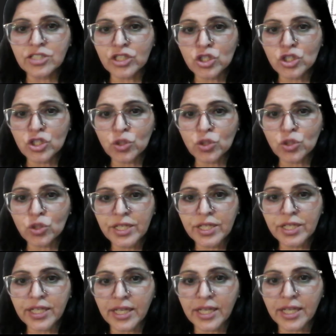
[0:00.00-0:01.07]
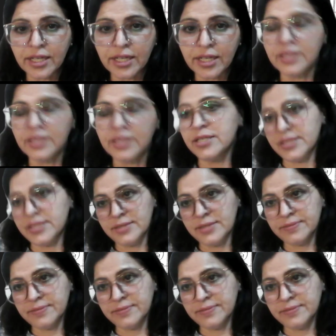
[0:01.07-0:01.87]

should increase.